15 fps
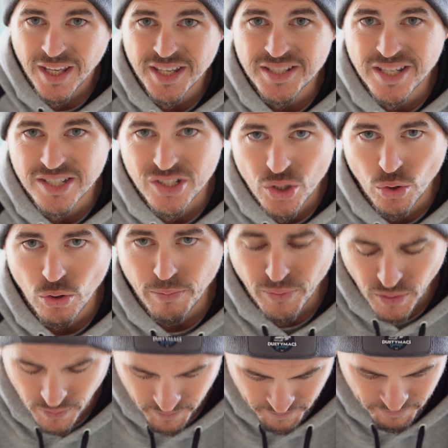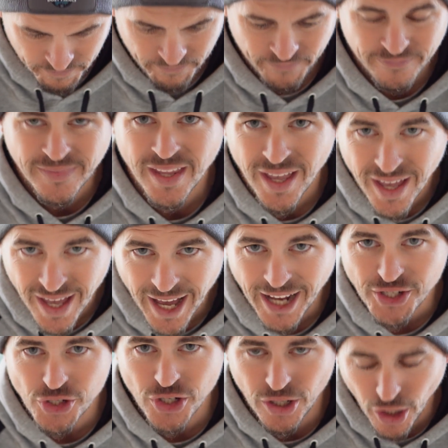Is this doable?
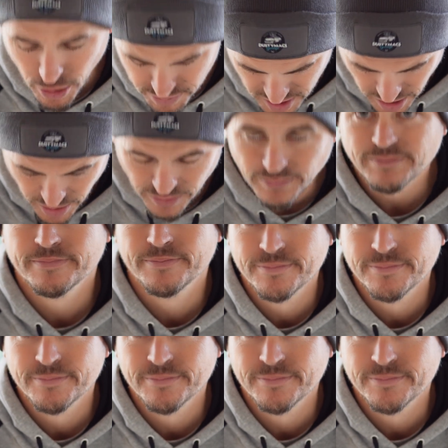I sure hope so.